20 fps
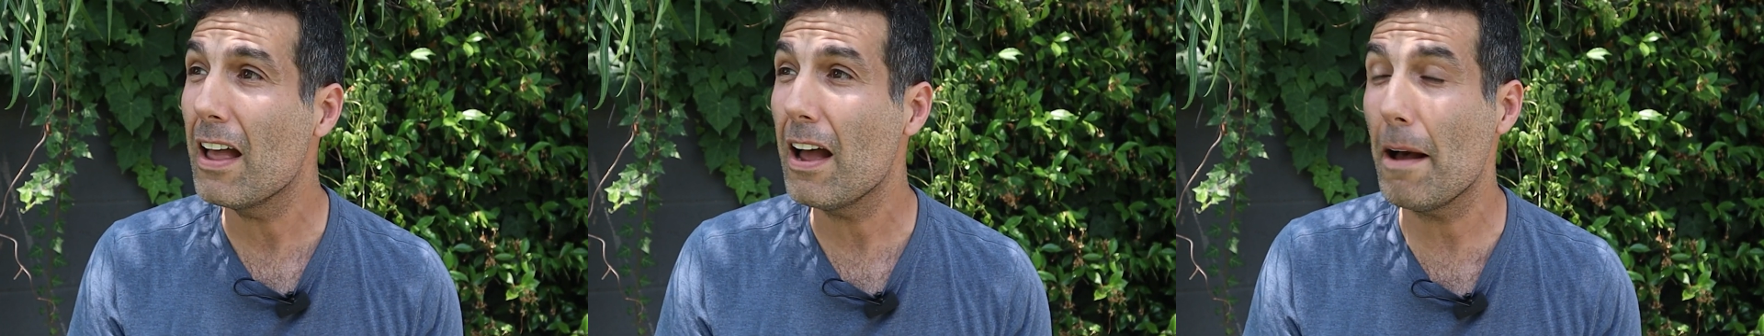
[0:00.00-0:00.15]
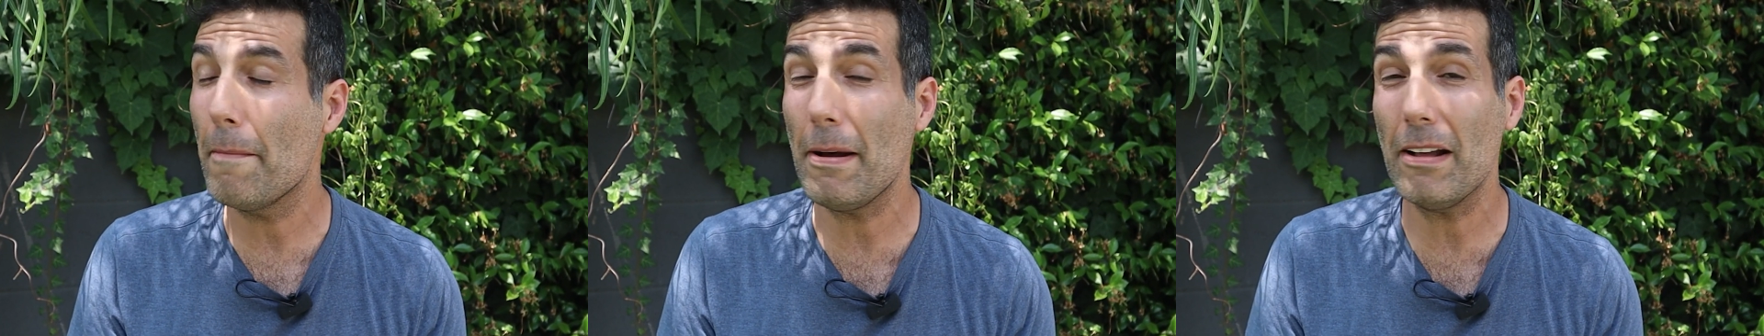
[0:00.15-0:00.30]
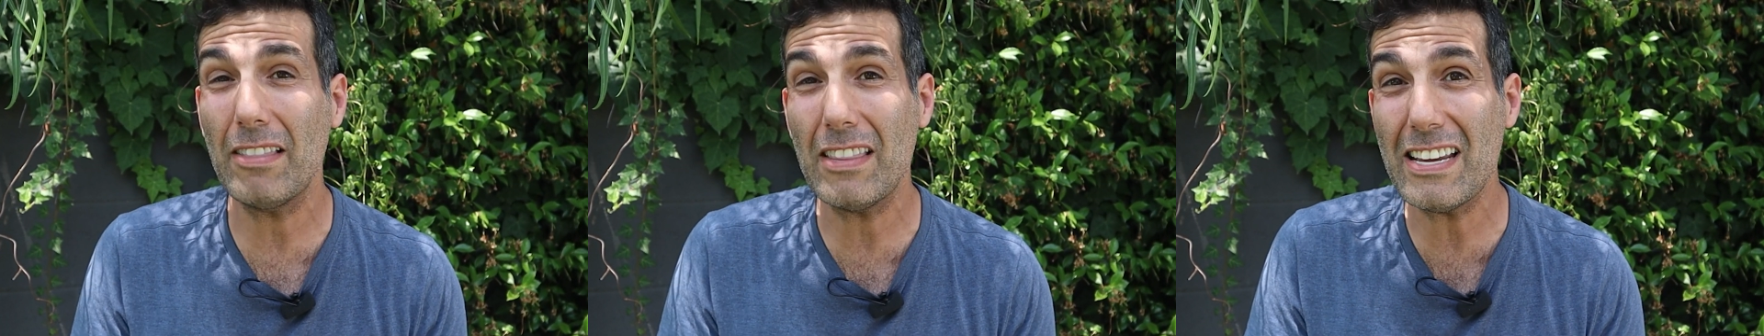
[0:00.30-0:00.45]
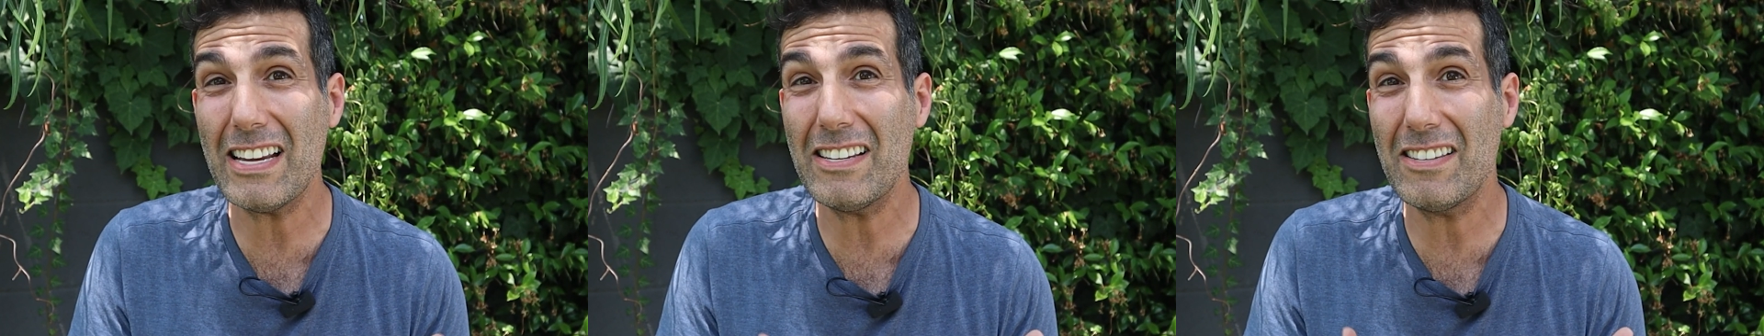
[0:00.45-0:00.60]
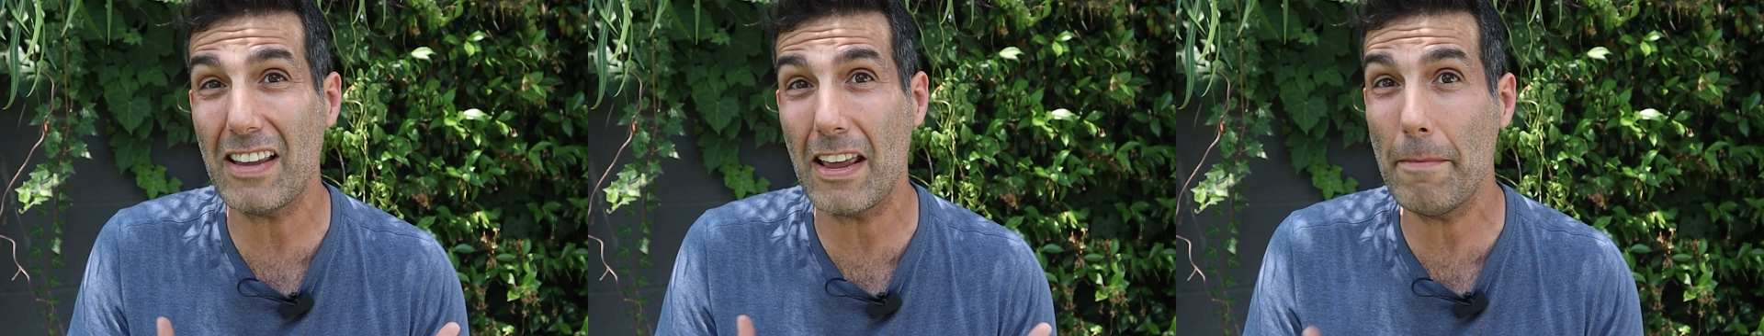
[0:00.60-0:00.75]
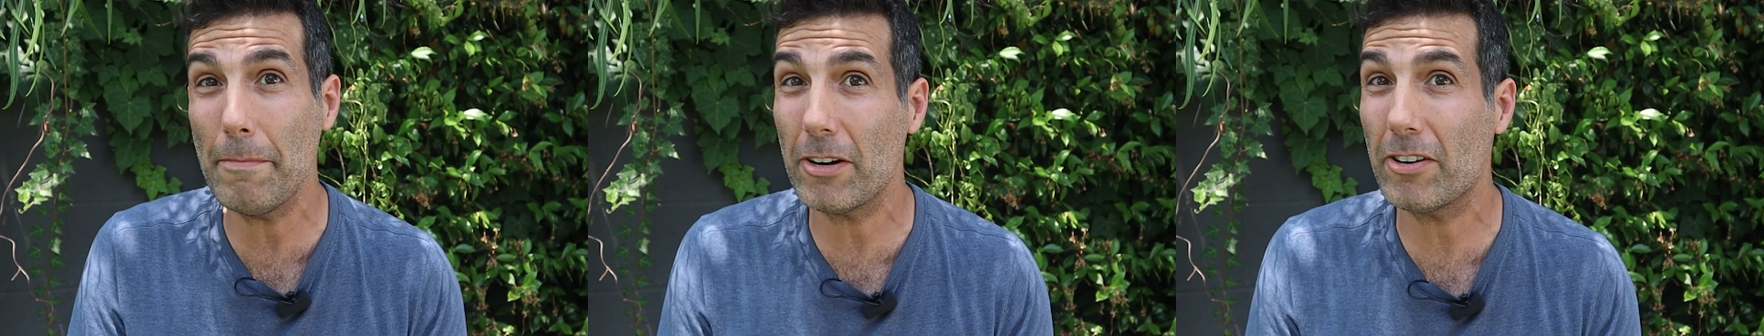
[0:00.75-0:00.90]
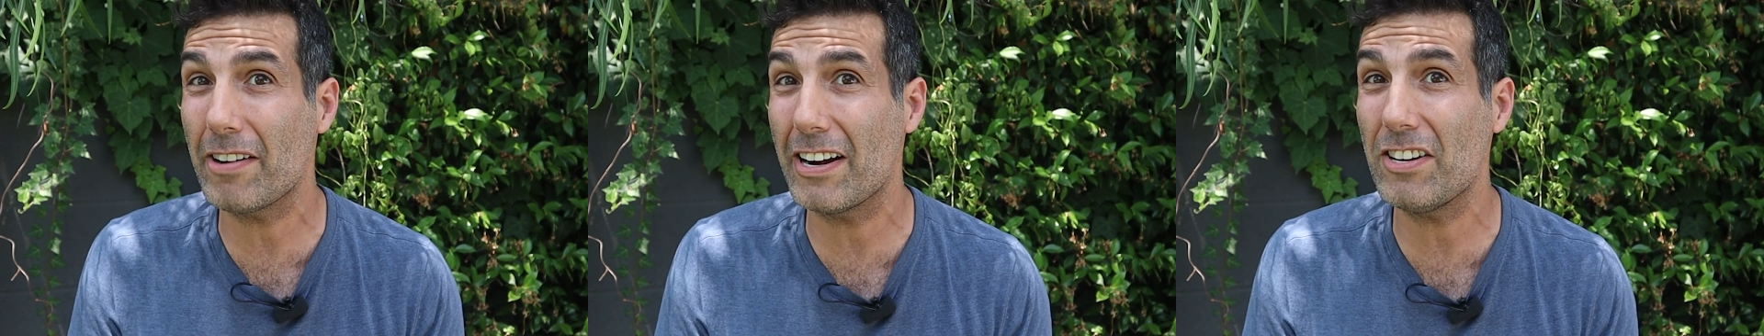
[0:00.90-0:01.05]
about these
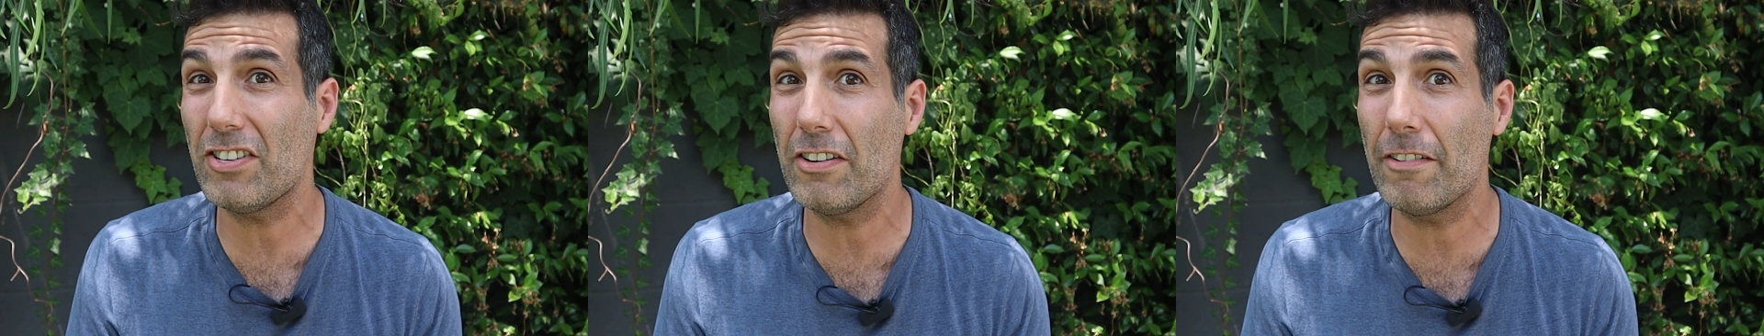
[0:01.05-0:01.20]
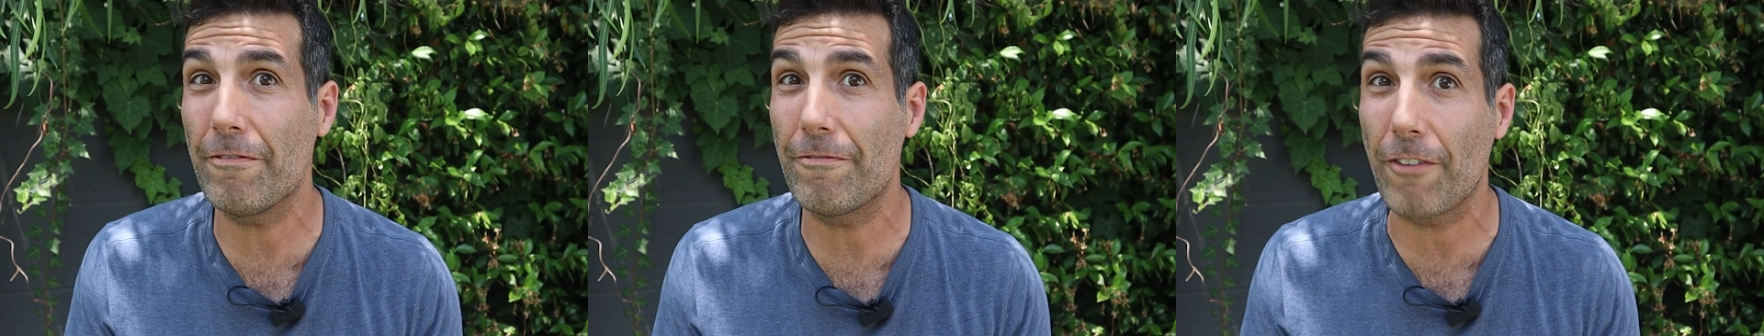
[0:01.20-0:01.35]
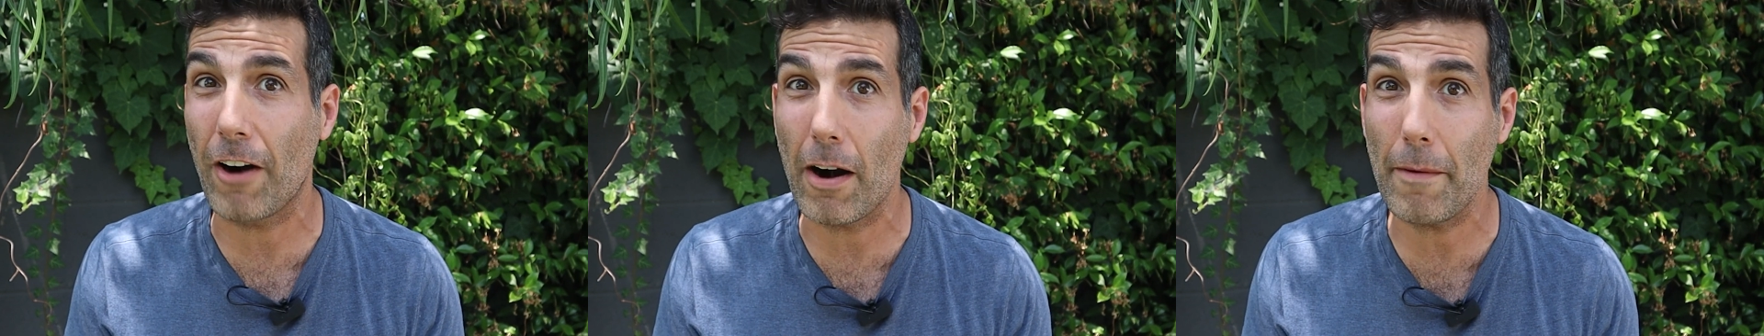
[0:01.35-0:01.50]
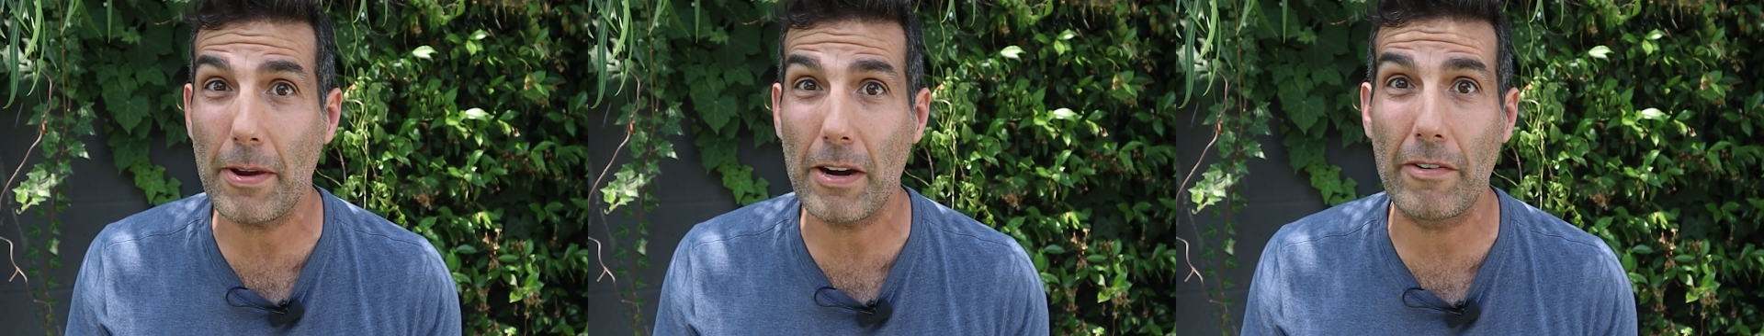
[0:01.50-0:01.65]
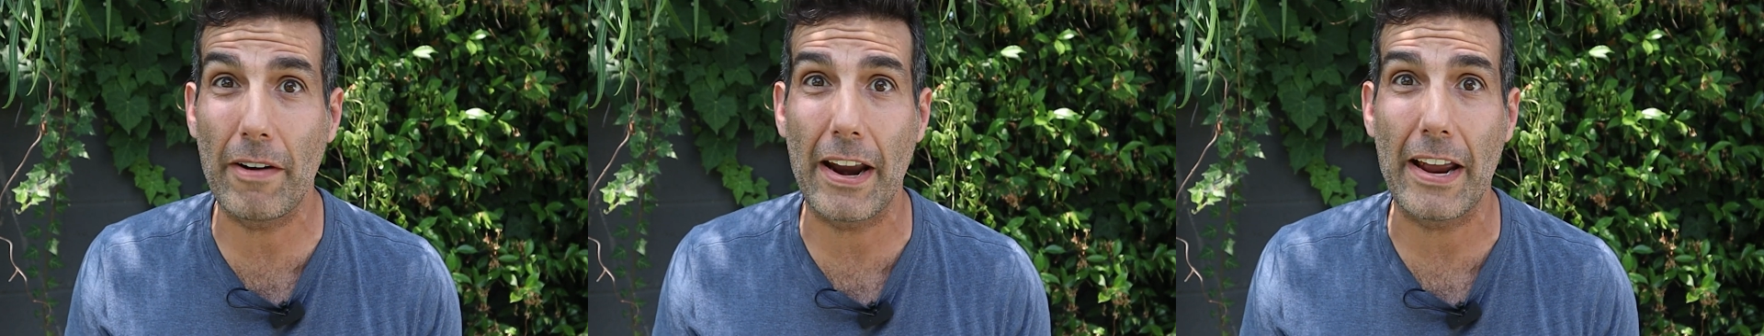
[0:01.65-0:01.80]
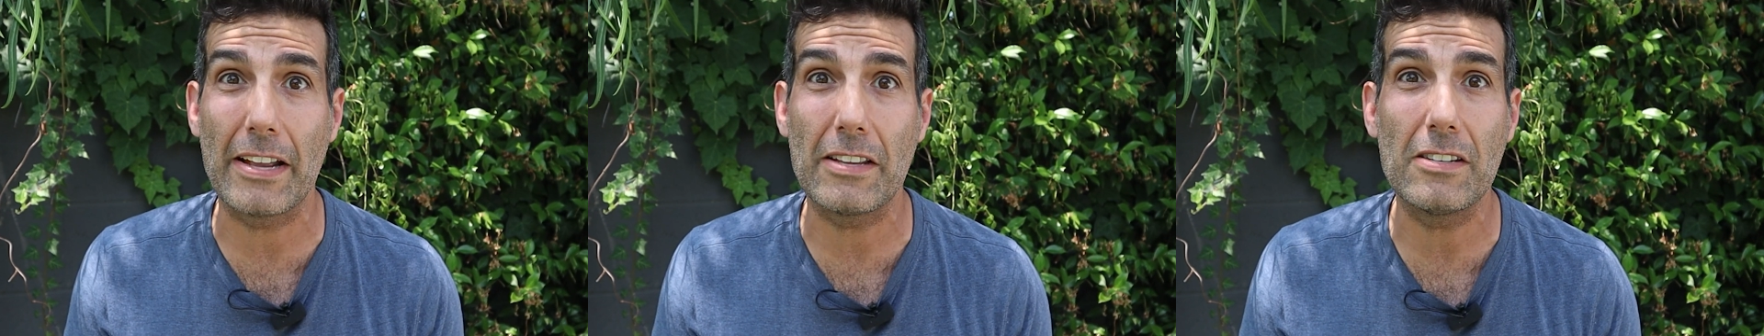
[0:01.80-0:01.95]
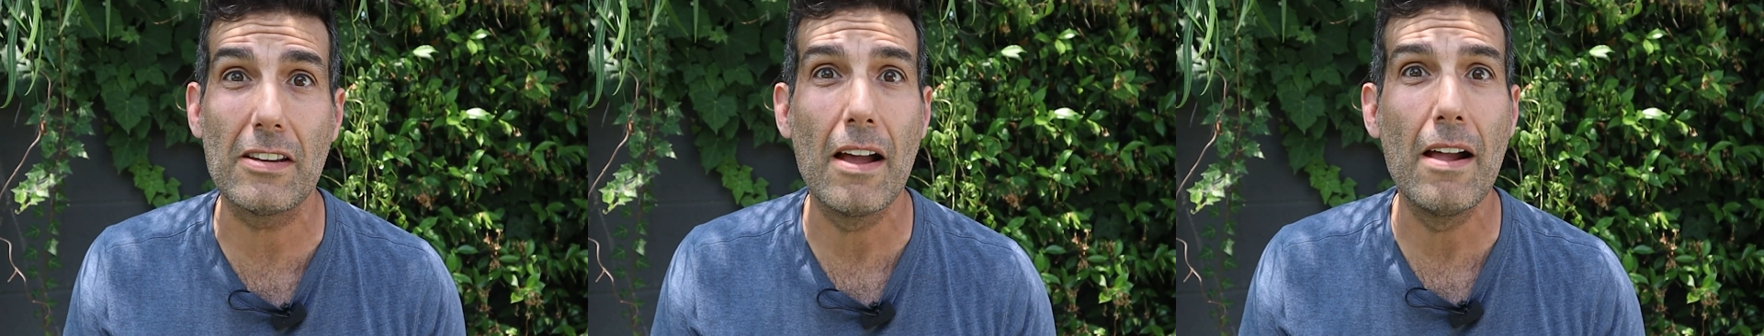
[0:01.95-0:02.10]
immigration farming
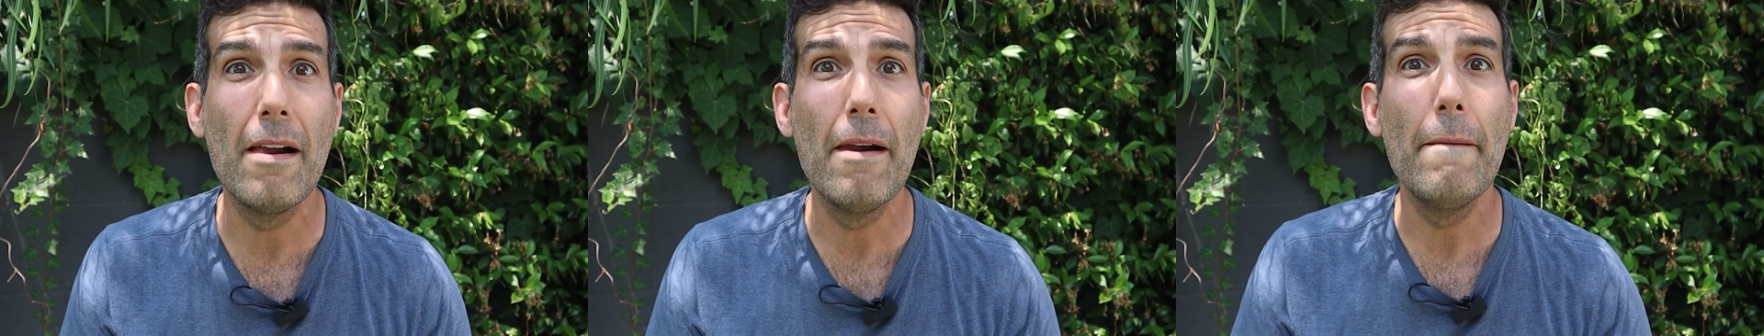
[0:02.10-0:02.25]
raids.